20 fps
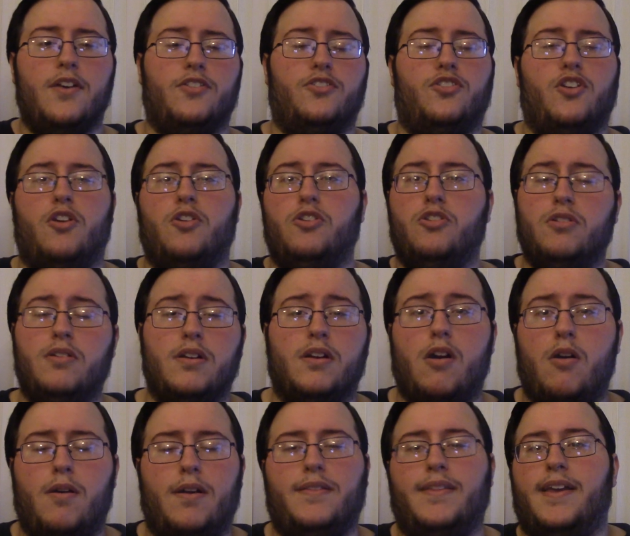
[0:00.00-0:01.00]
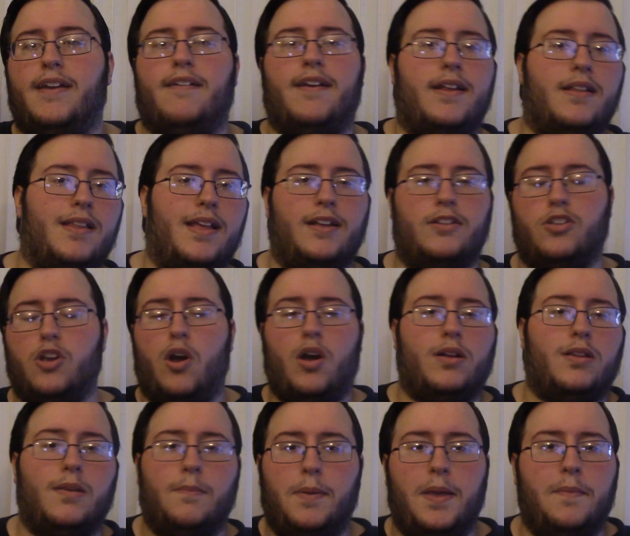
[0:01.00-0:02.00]
So you can go on there and like
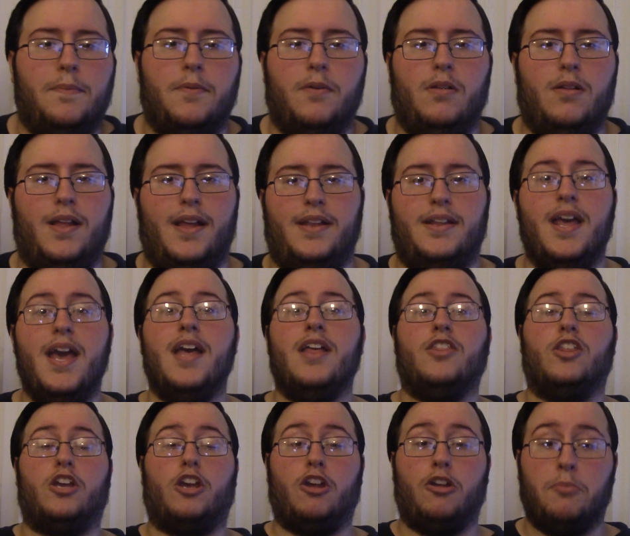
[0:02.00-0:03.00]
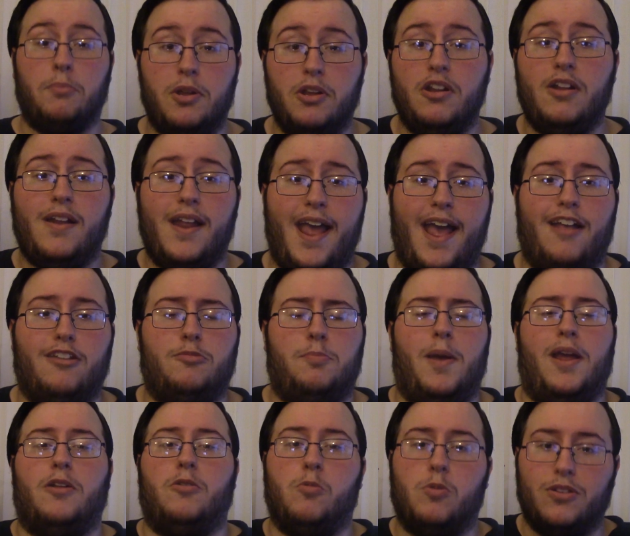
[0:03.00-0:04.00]
talk to people, and the community
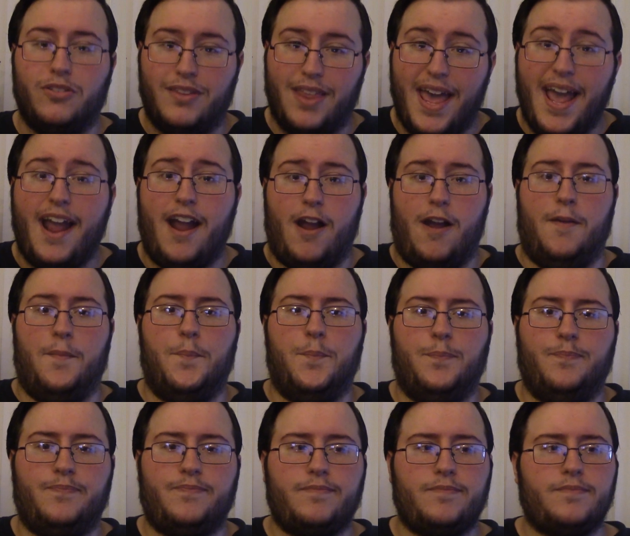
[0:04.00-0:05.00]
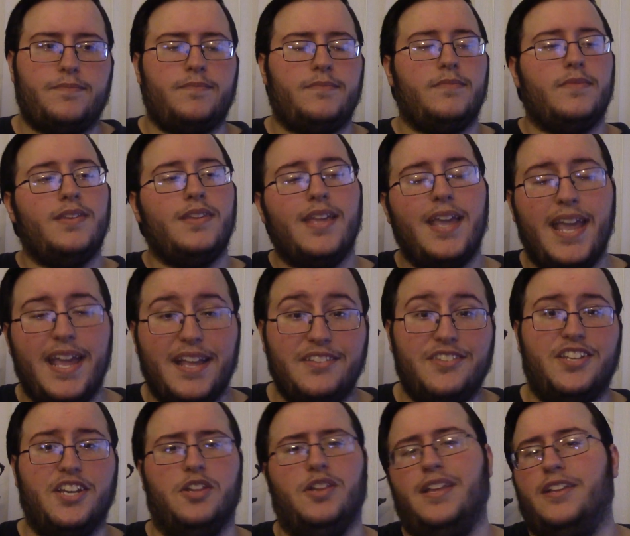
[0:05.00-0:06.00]
aspect was there
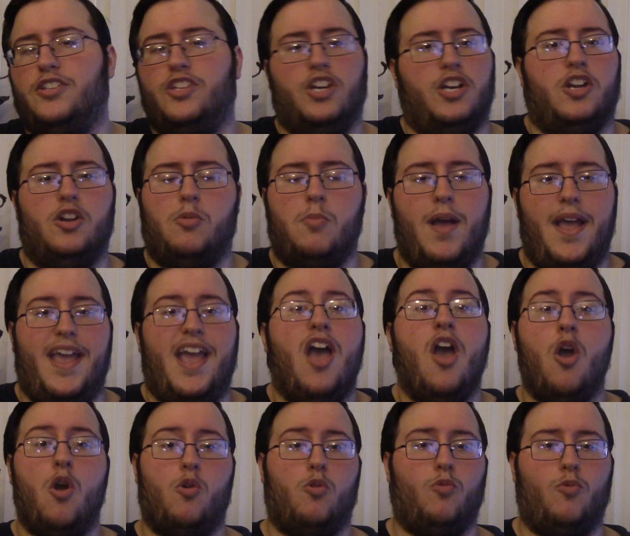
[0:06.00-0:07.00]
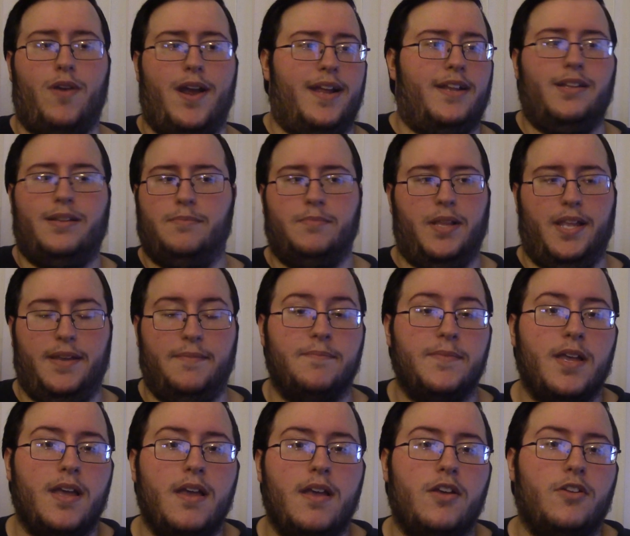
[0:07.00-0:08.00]
until they took it away randomly.
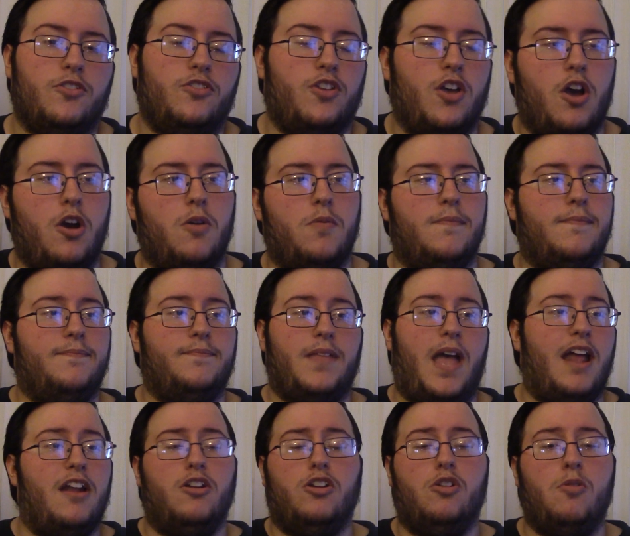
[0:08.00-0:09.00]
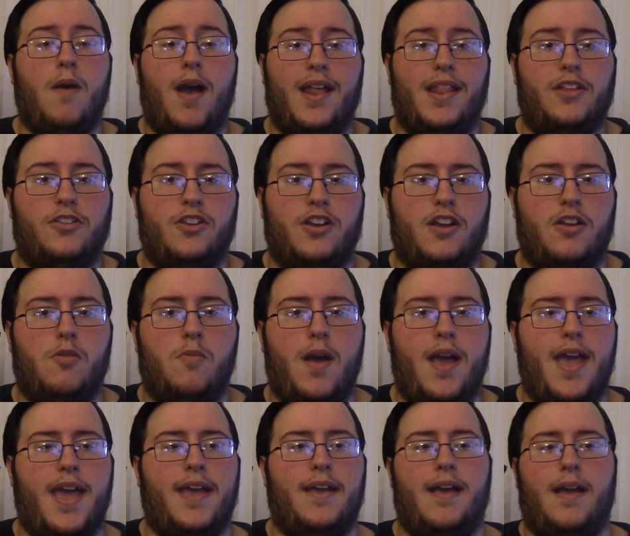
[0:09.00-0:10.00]
So I don't know why they took it
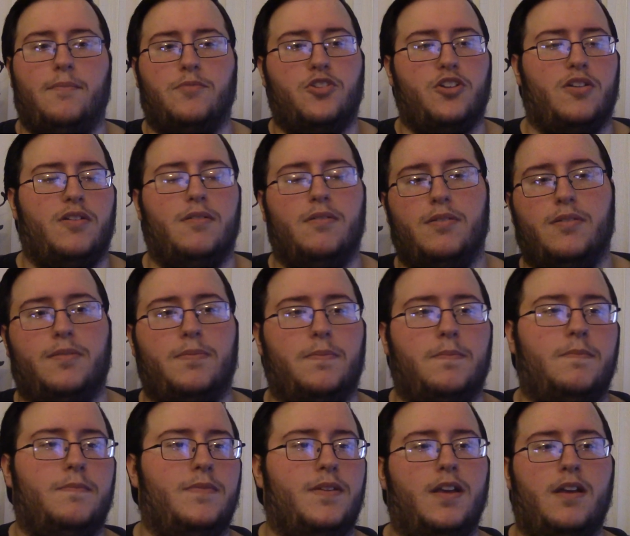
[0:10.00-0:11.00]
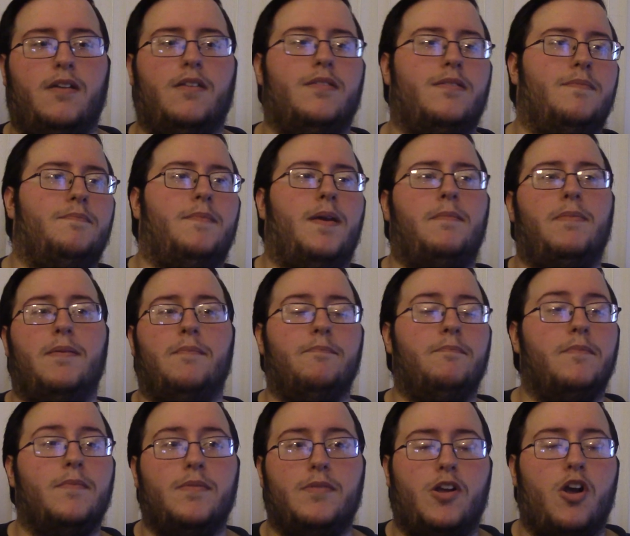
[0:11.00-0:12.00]
away. I'm sure it was, you know,
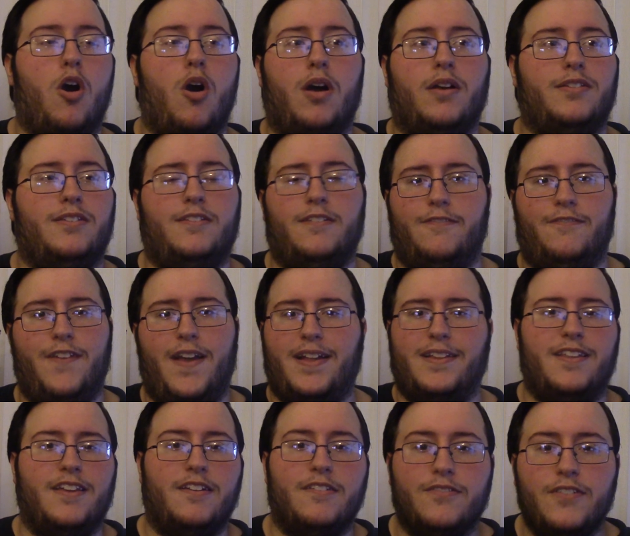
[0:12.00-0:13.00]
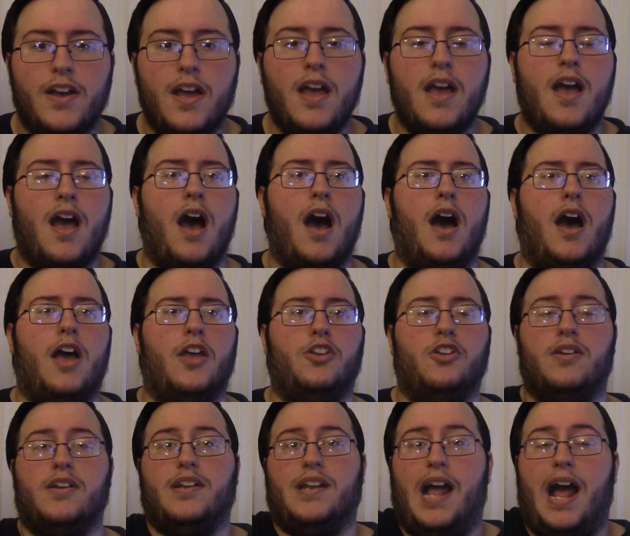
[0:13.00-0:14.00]
maybe cost effective. Uh,
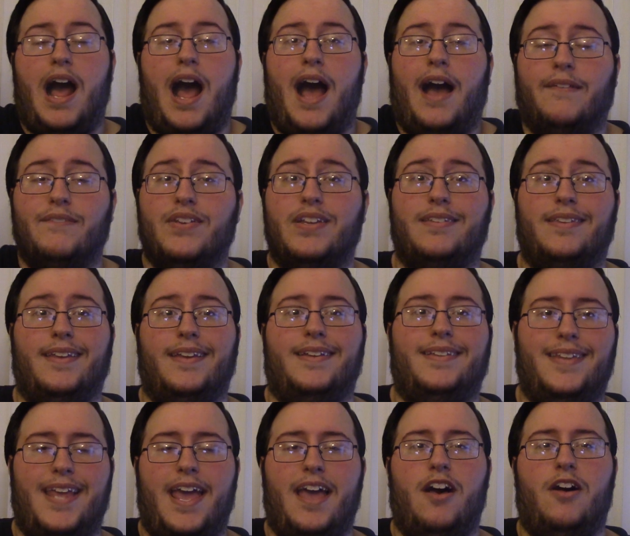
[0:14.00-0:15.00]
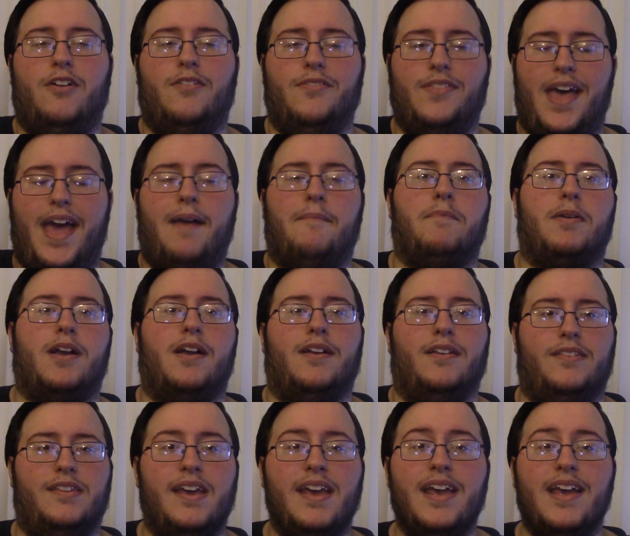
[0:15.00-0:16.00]
you can obviously tell that
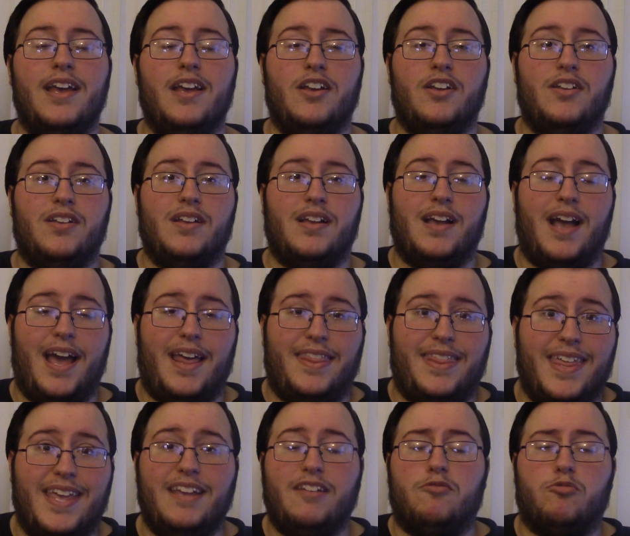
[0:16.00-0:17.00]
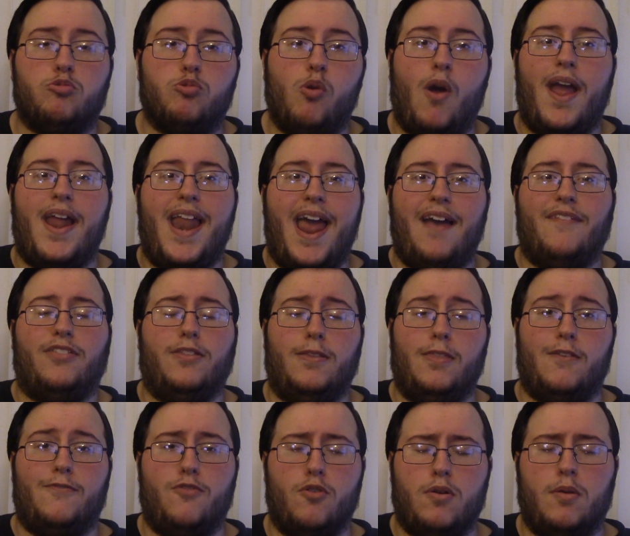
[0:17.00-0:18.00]
because I think right after
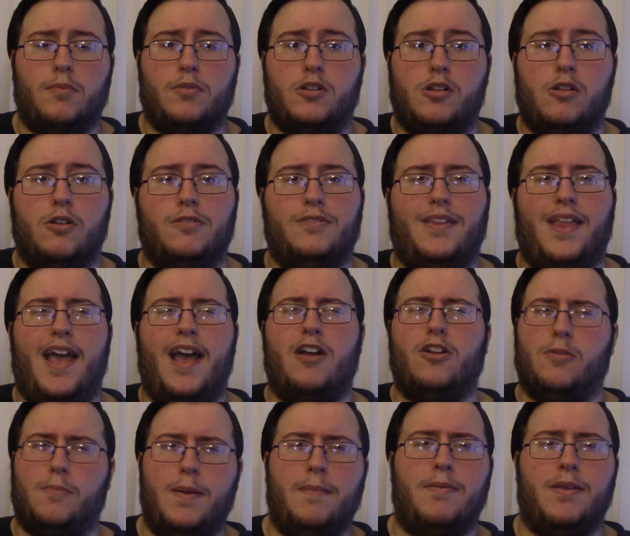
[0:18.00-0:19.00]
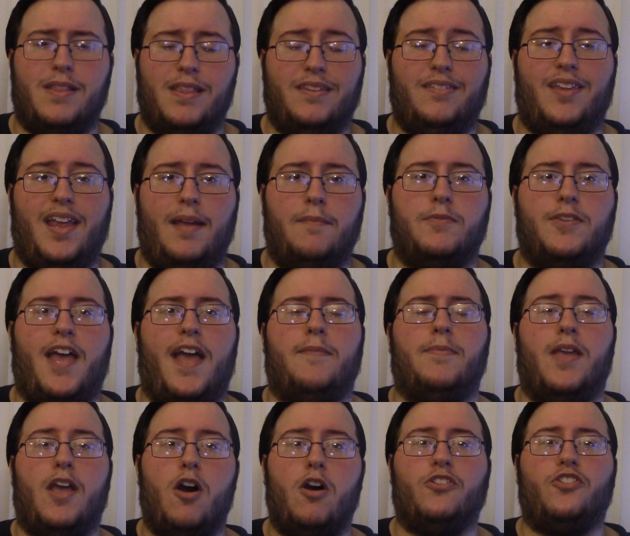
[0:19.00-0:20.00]
the forums closed down, or maybe the same
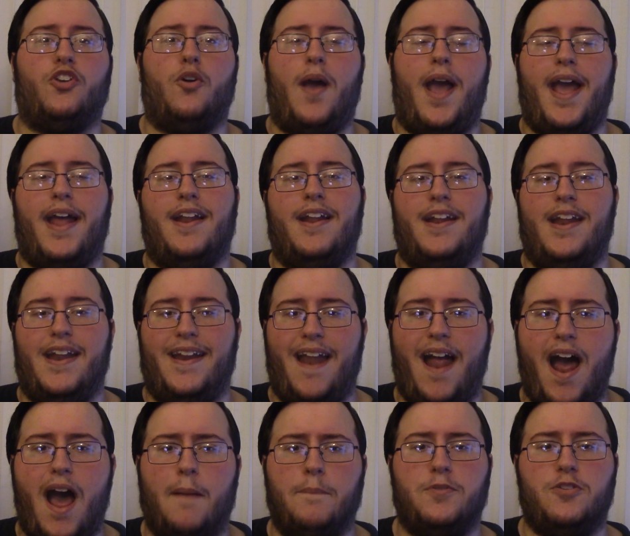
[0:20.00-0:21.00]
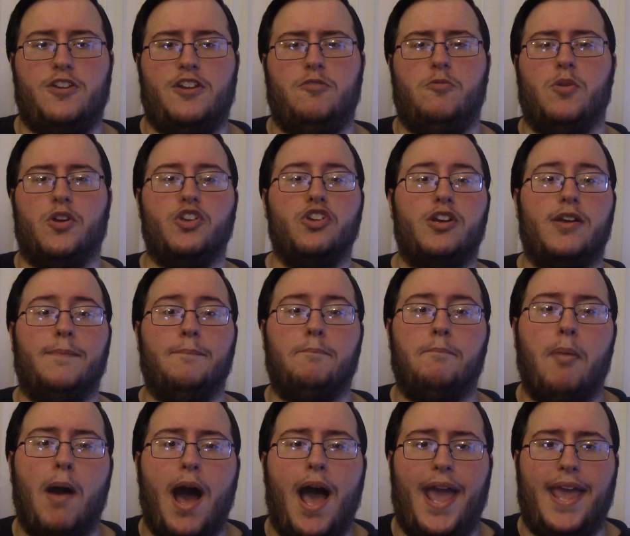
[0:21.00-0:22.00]
time, they also added an option where you can
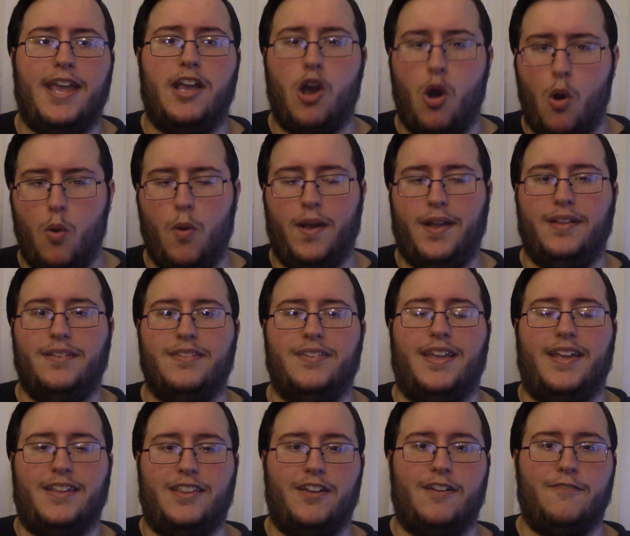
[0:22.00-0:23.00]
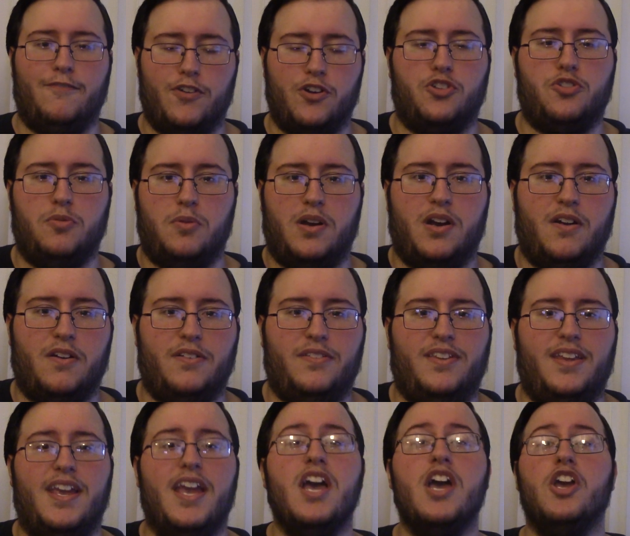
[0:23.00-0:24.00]
buy coins, like their virtual
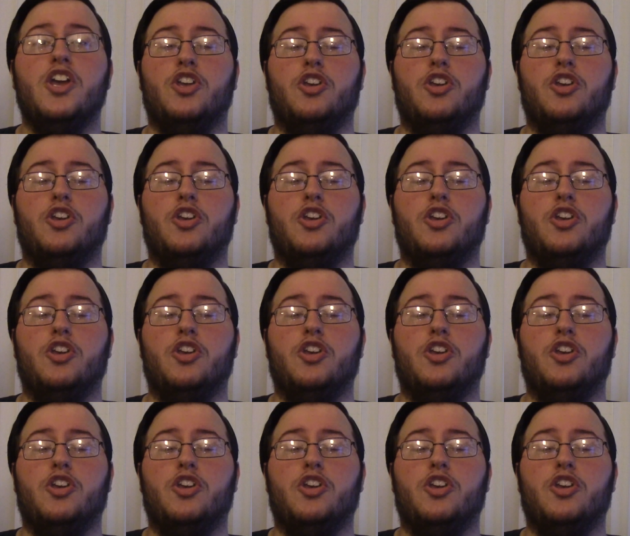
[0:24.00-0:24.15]
currency.